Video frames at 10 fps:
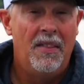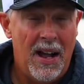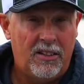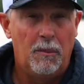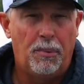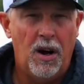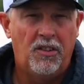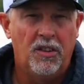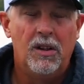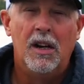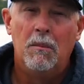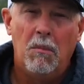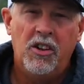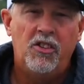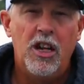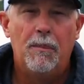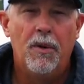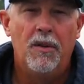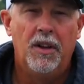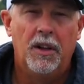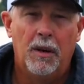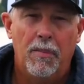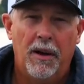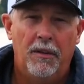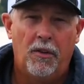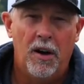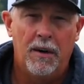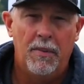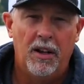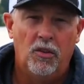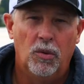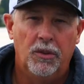That's impressive, much deeper than the competitive crankbaits will